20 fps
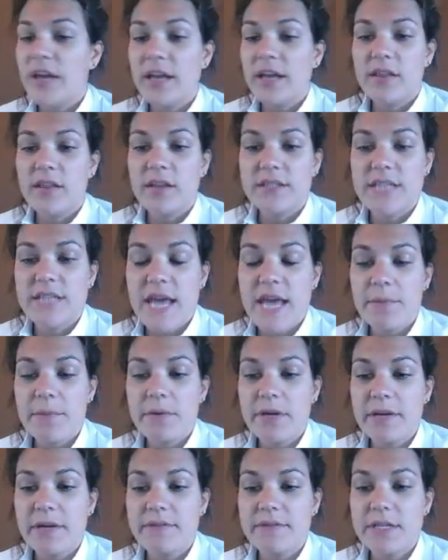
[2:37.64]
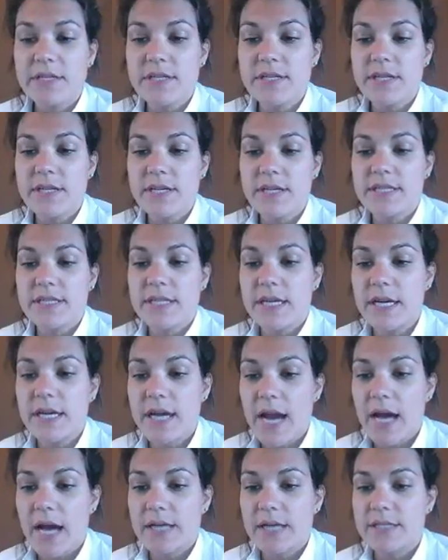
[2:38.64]
the table gives us
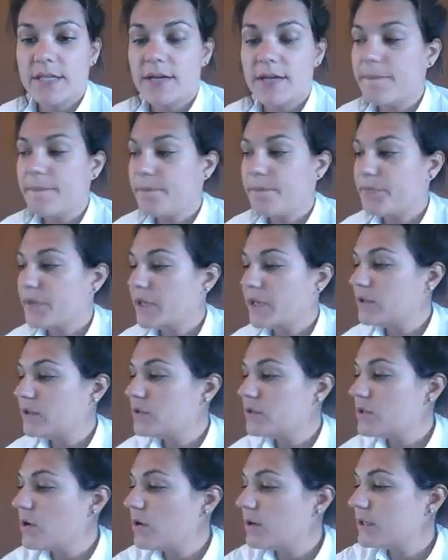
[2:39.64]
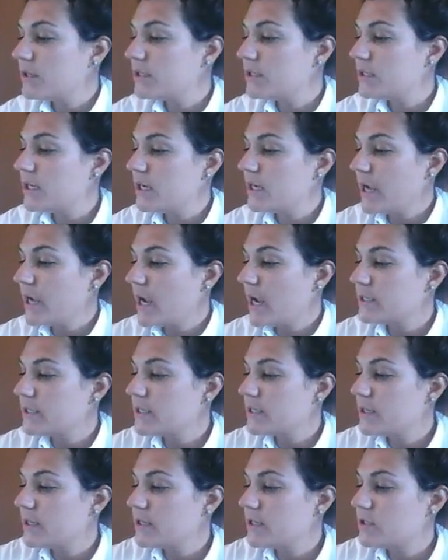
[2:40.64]
acetic acid, and so acetic
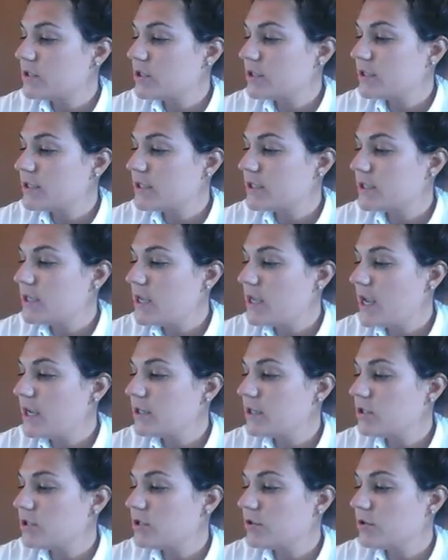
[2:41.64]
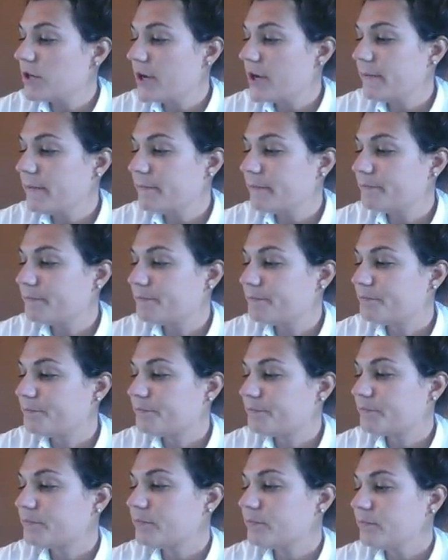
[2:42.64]
acid is just CH3,
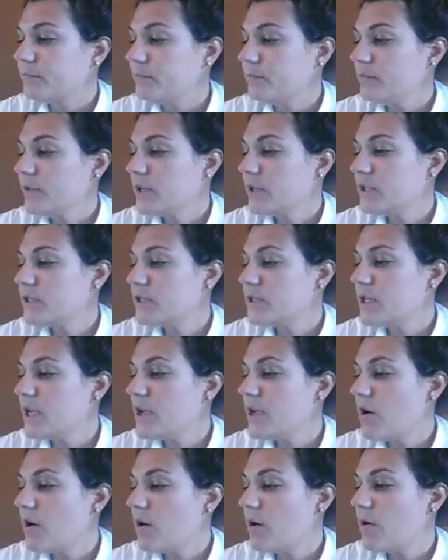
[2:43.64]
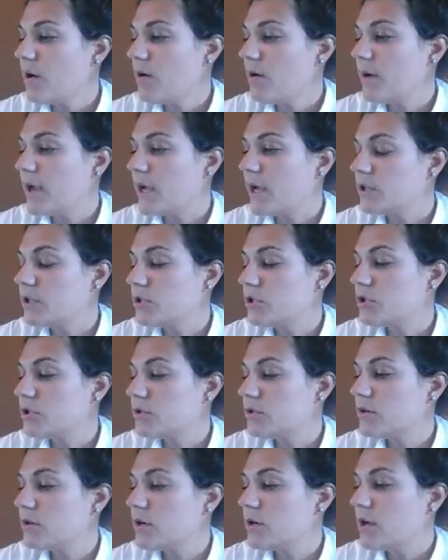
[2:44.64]
COOH,
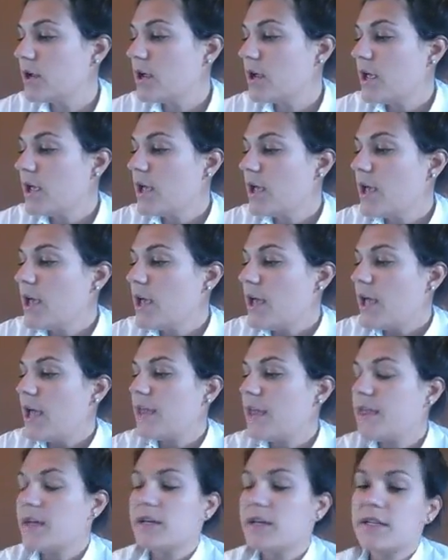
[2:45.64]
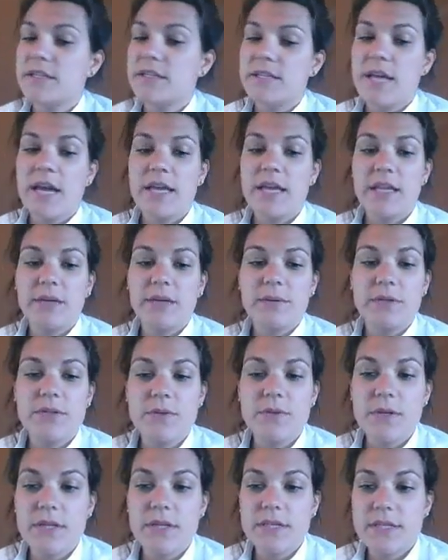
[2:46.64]
and then it's saying that we're
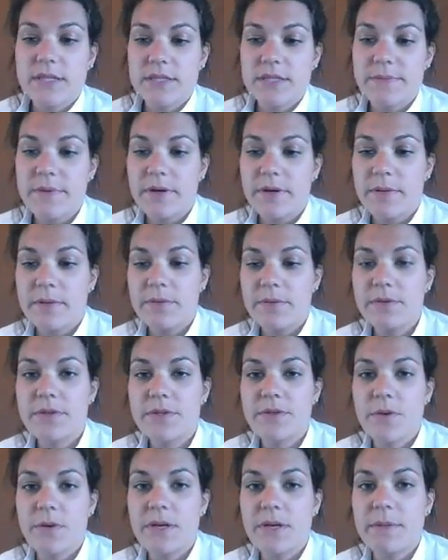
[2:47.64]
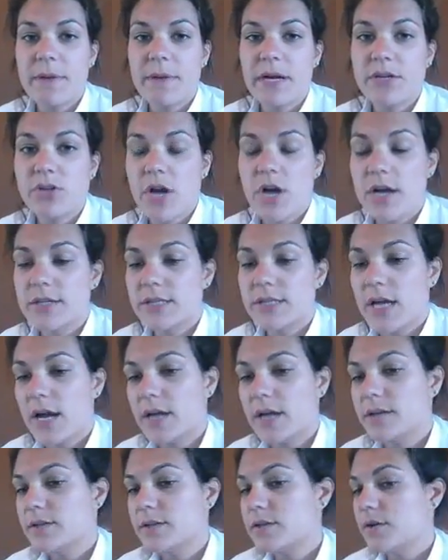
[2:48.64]
doing this experiment with sodium
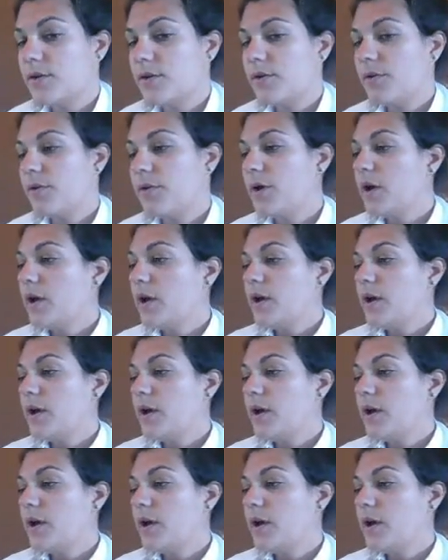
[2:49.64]
hydroxide. So